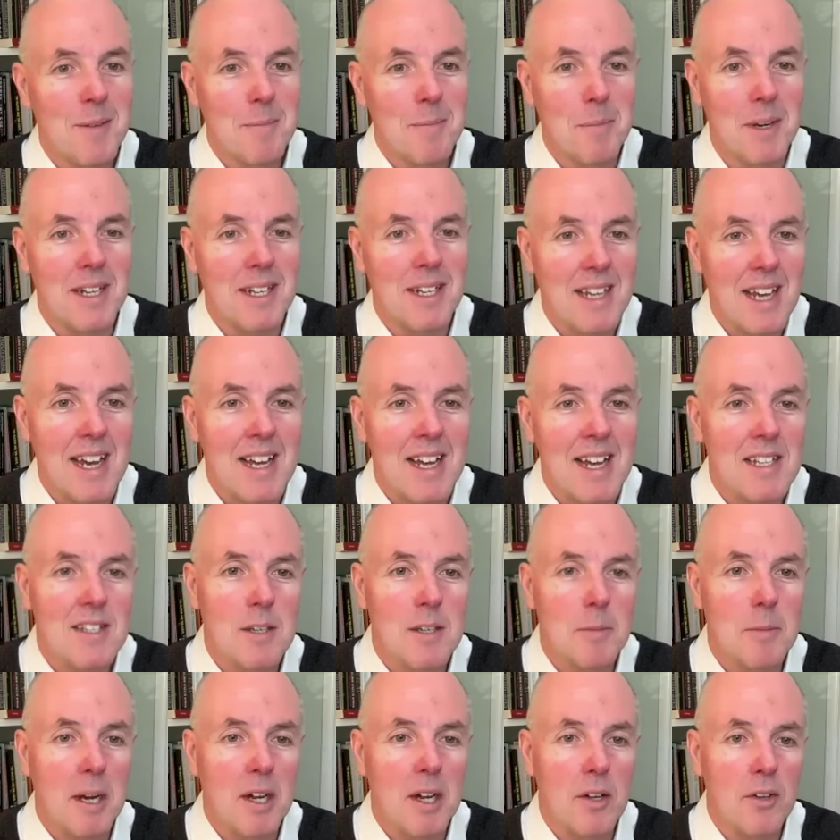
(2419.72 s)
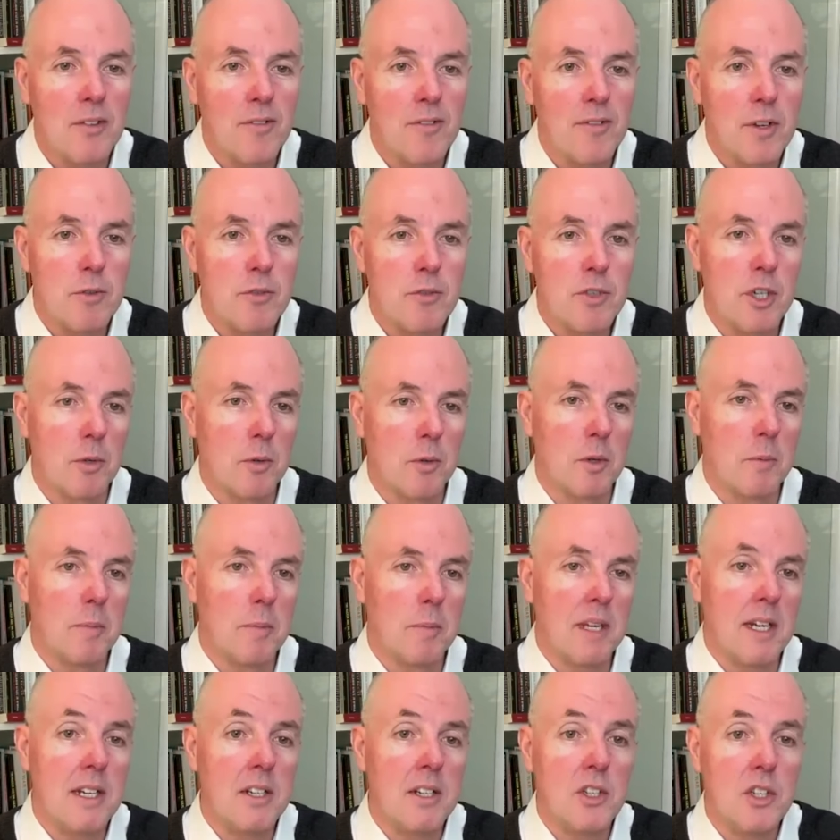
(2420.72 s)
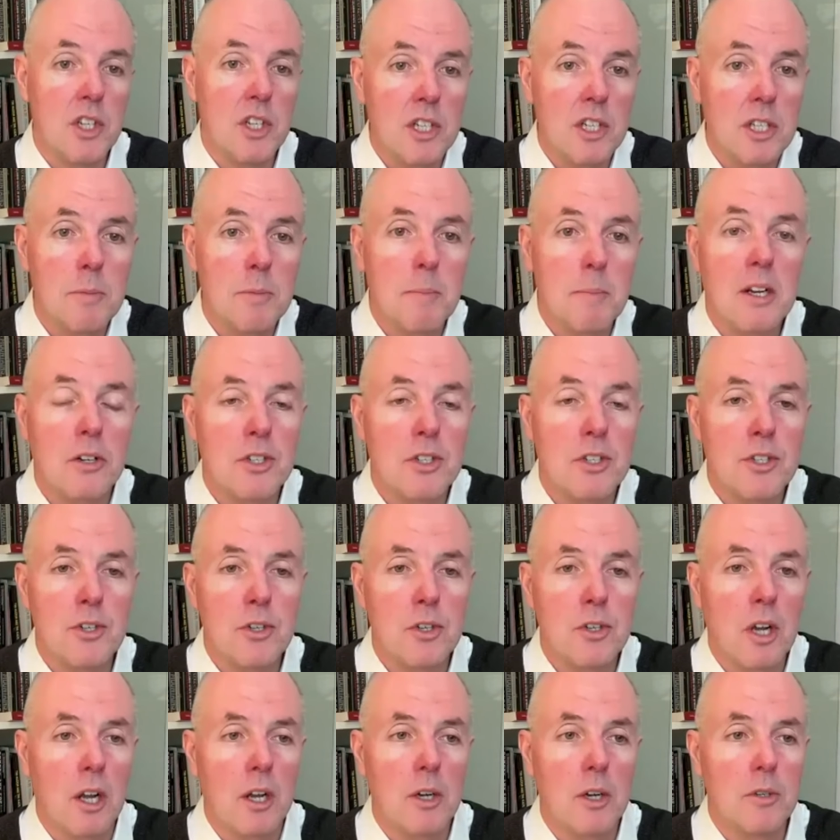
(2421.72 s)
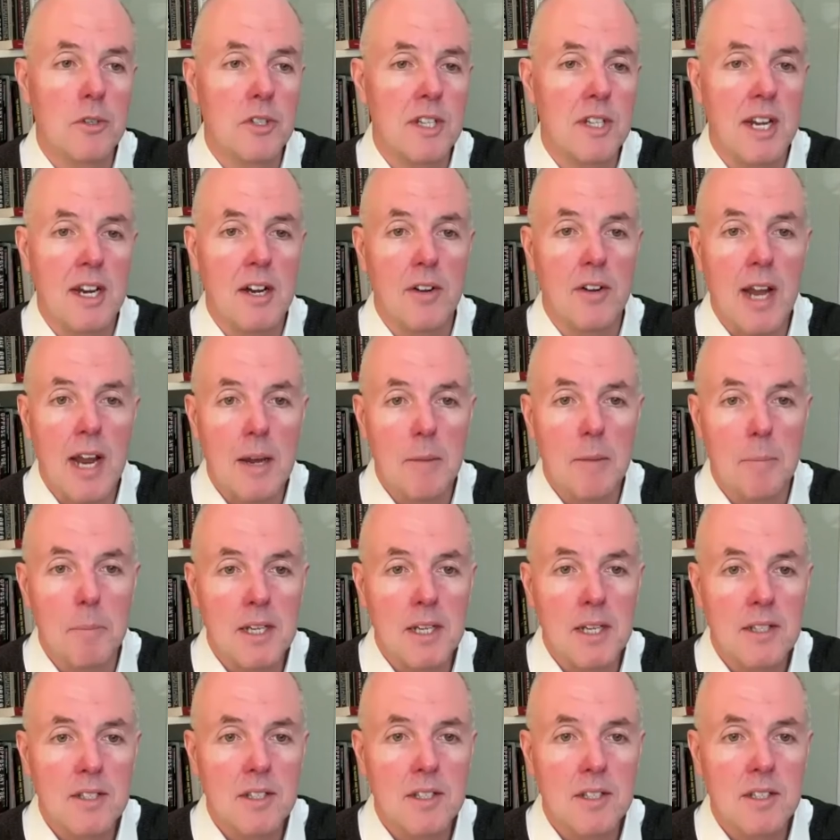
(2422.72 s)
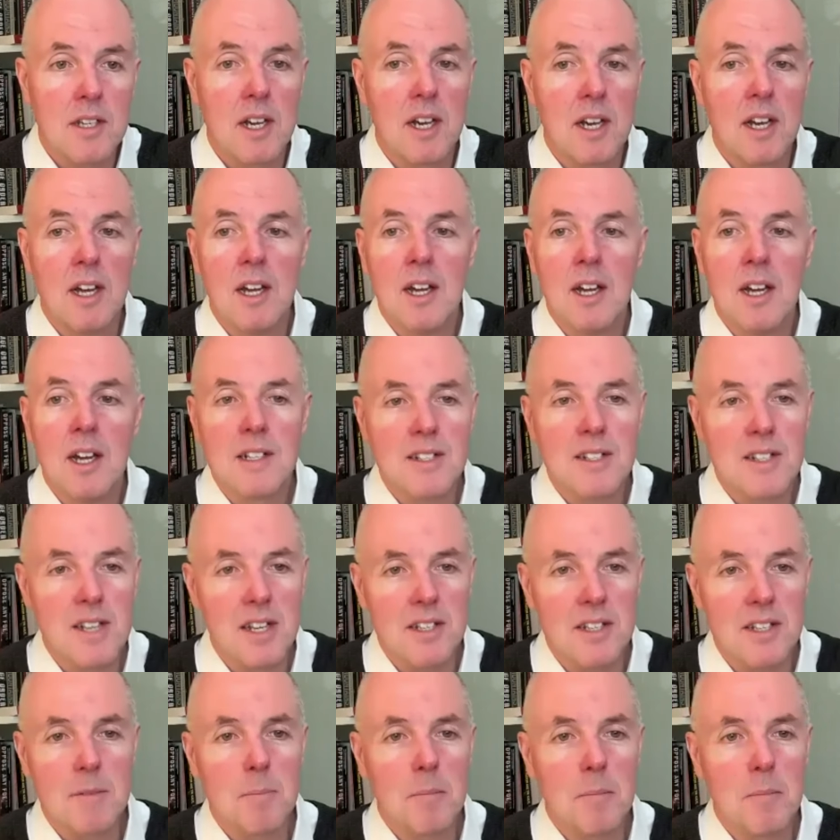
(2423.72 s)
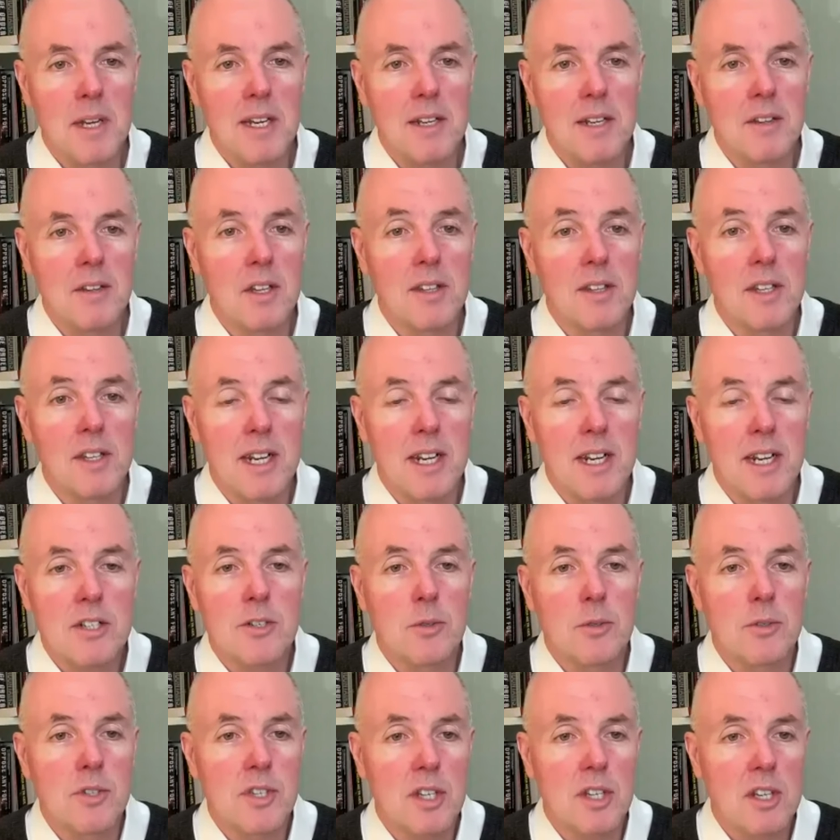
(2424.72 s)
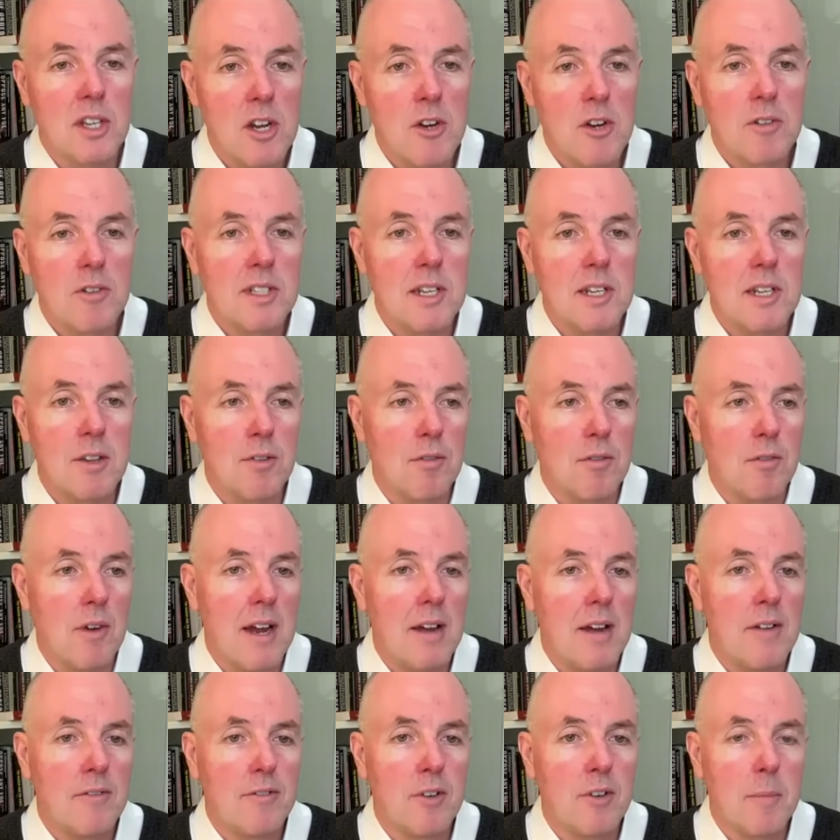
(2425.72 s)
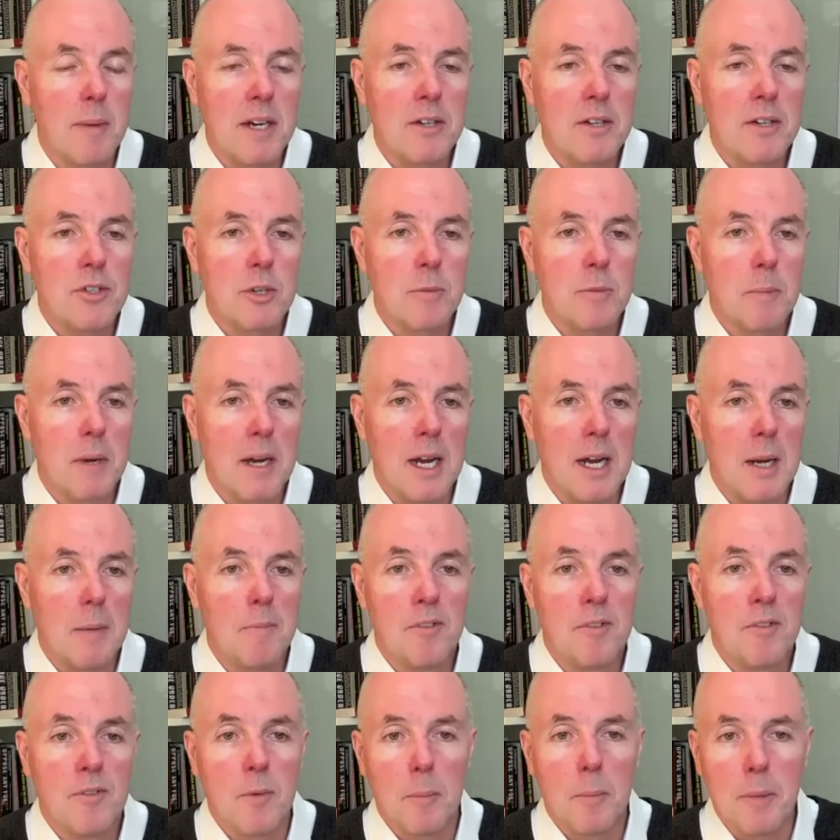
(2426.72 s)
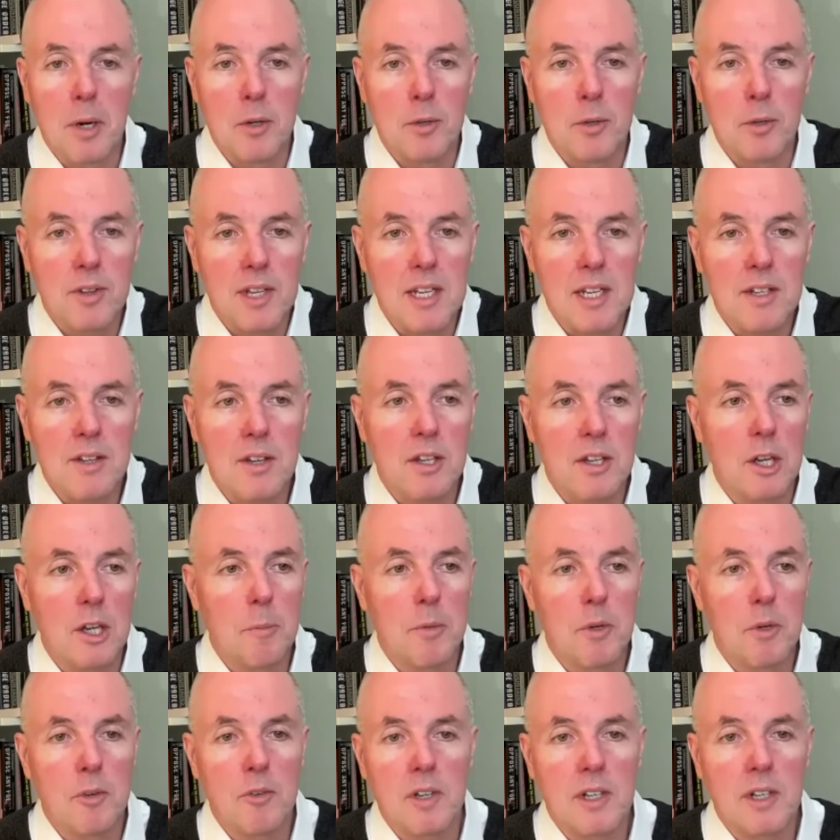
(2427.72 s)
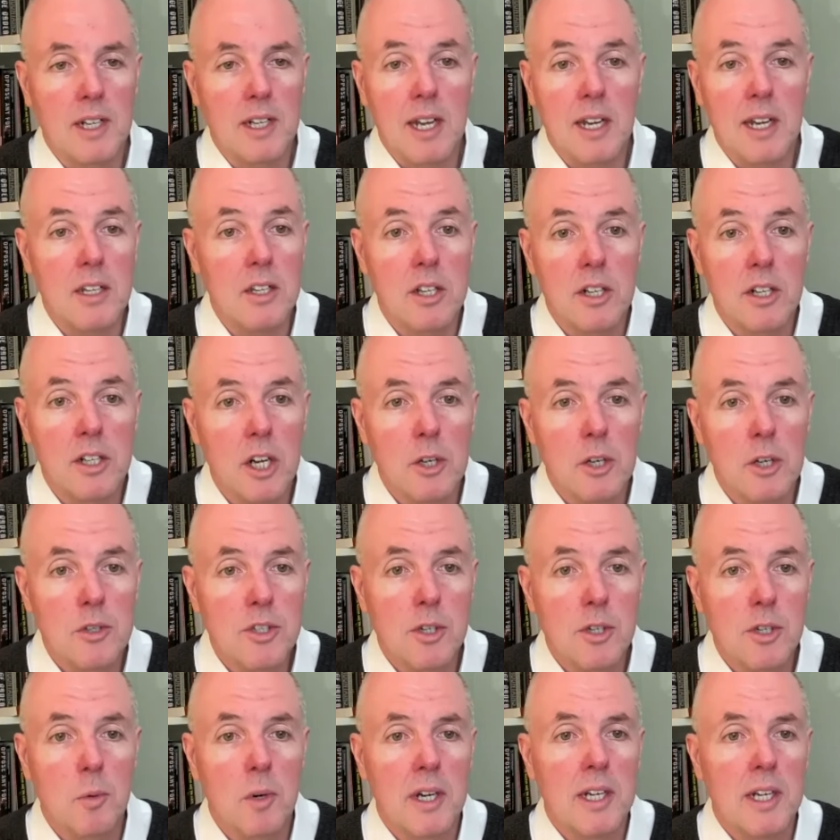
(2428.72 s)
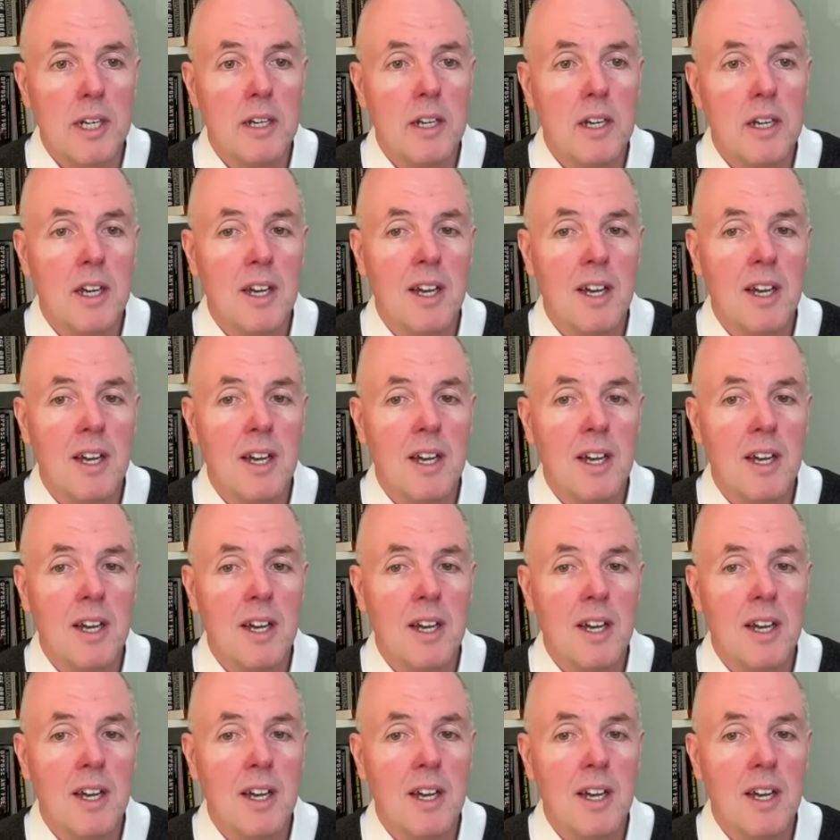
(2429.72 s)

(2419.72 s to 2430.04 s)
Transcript: my guess about the future would be just because you close down ATMIS doesn't mean that the national security threat from Al Shabaab for both Ethiopia and Kenya goes away.